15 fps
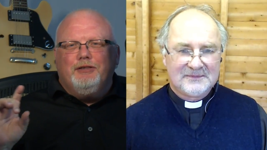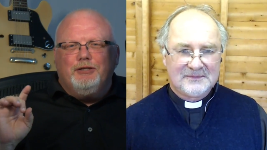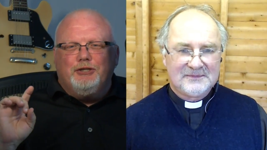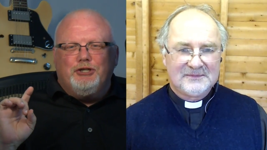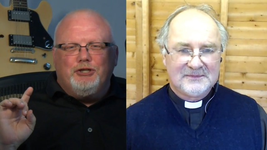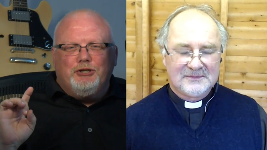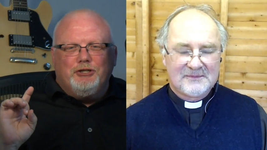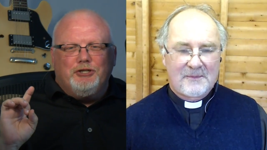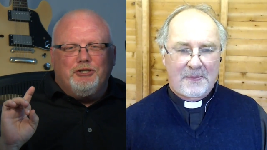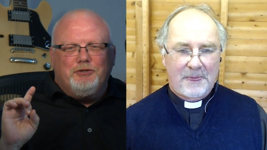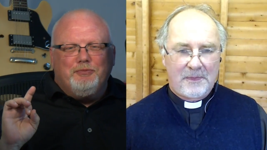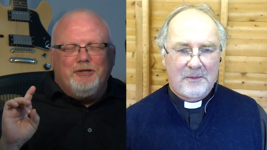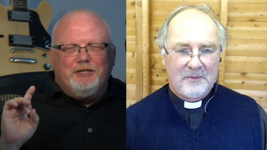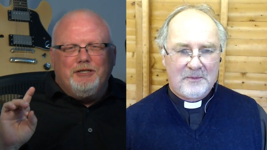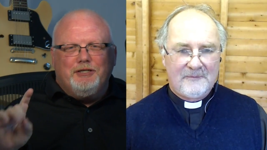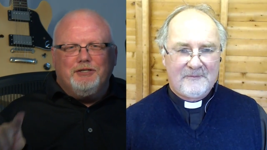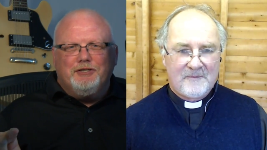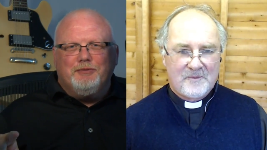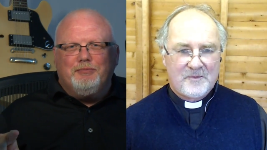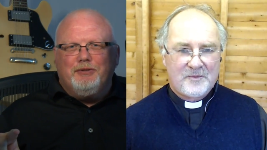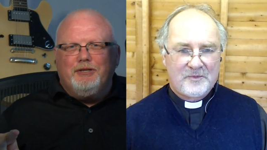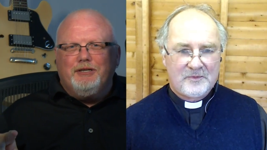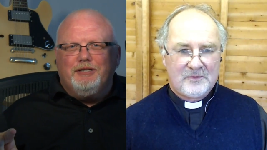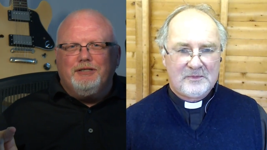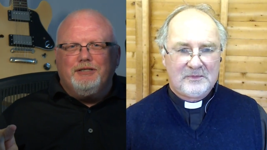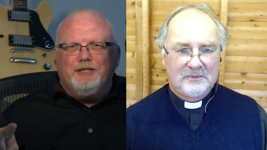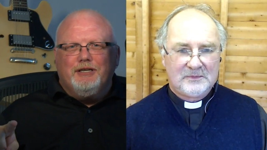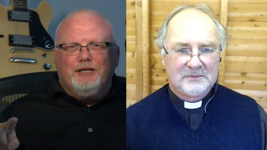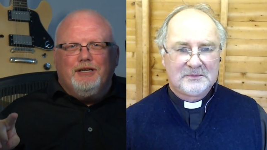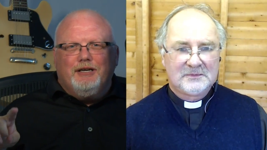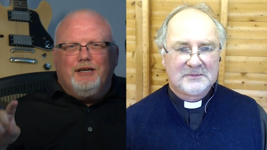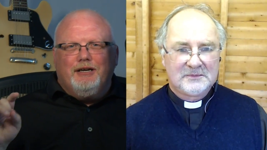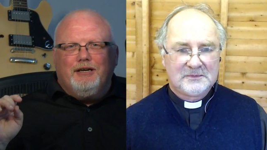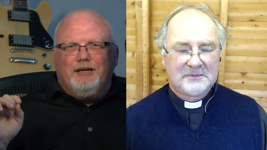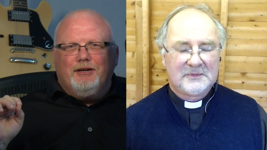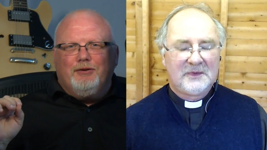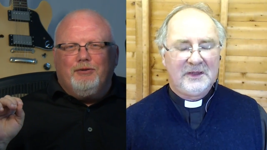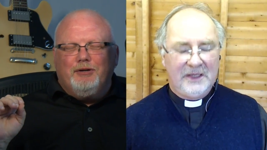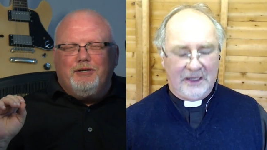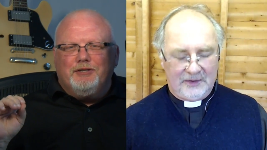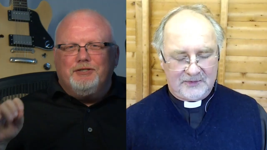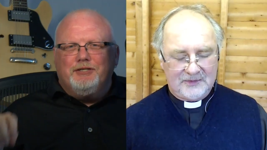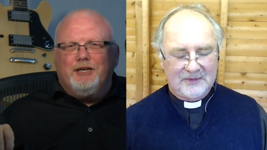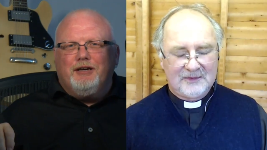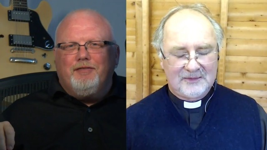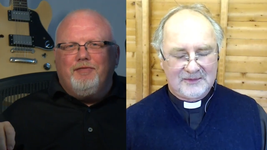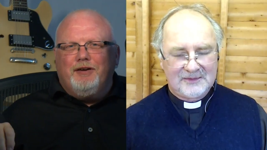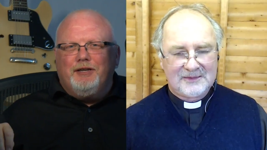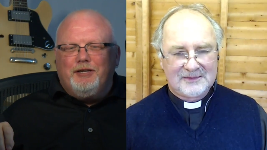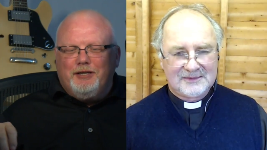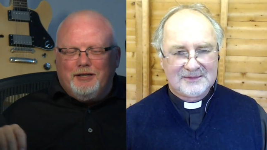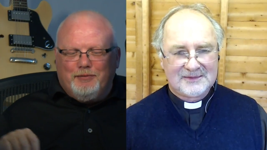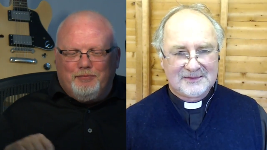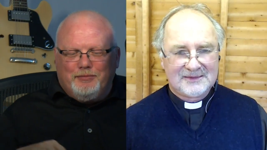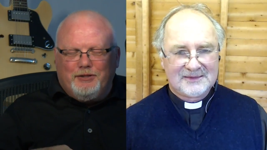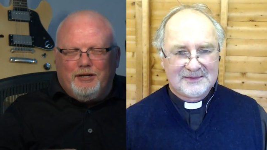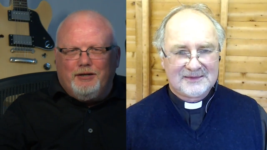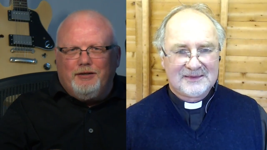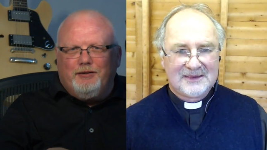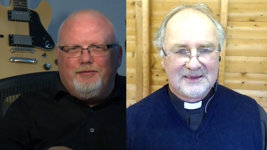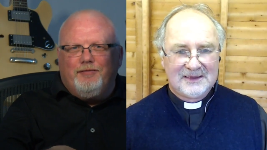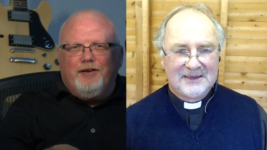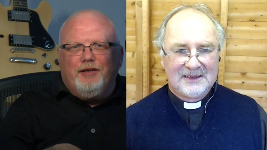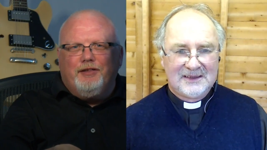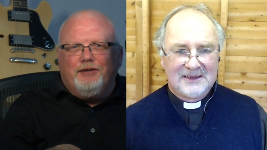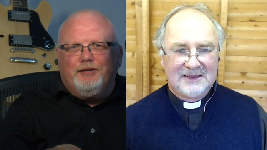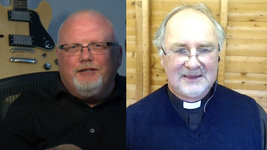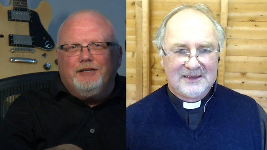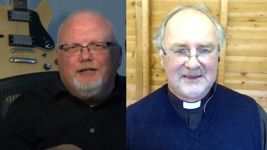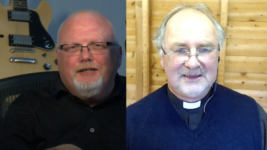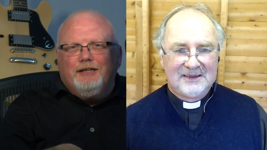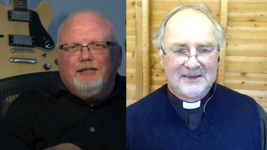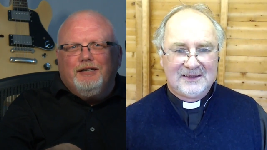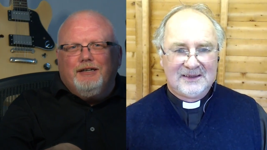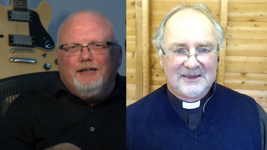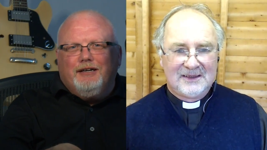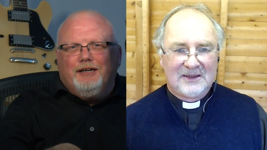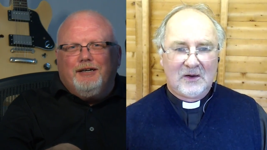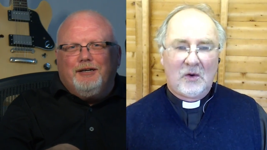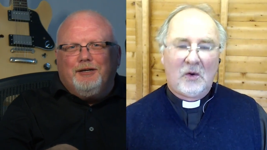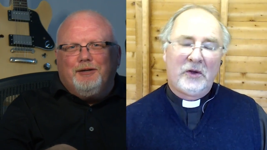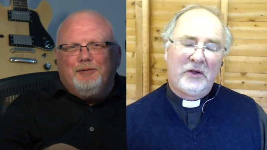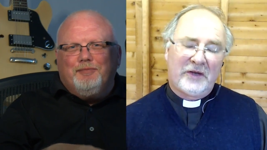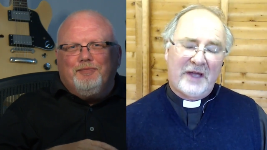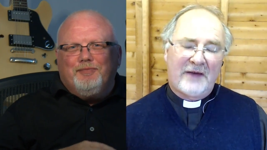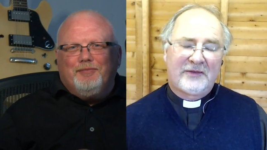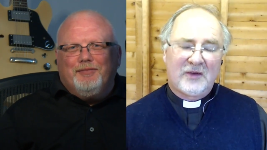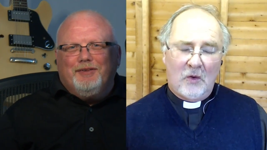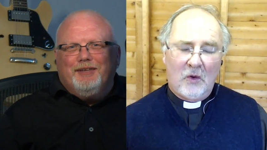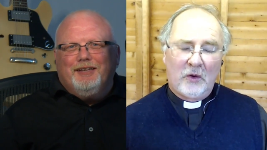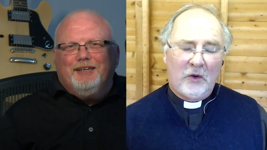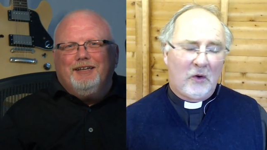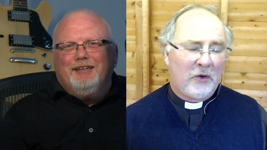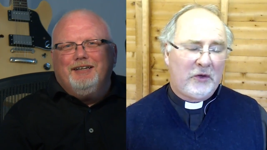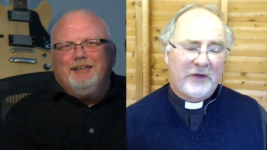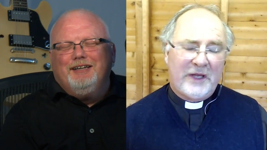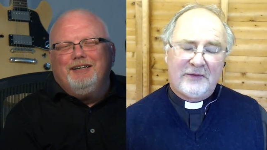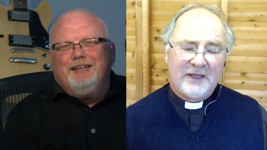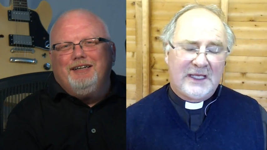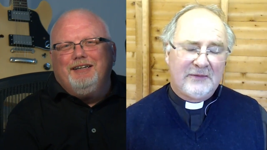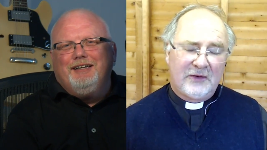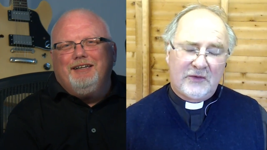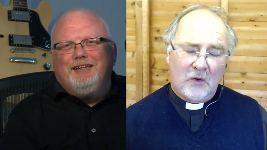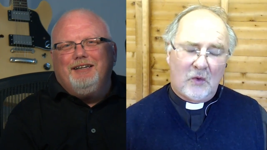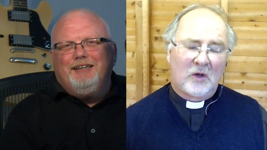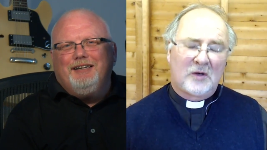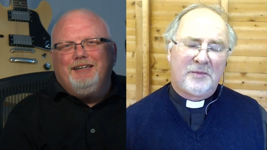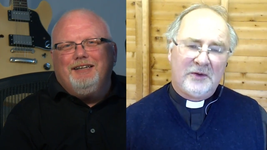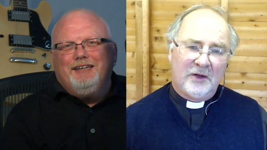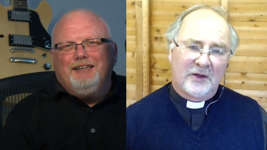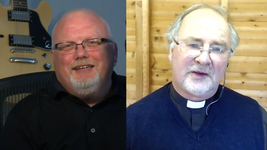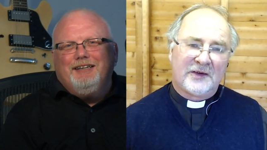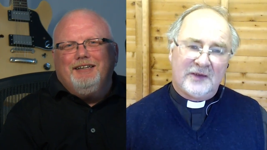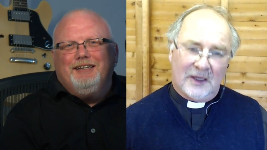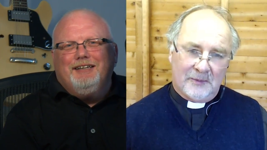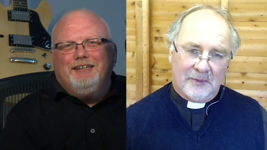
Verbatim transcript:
Speaker 1: the church being disciplined uh, or yourself yes. ending up tarred or feathered. Um, or you'd
Speaker 2: have to, or, or, you'd have to give a talk, but not a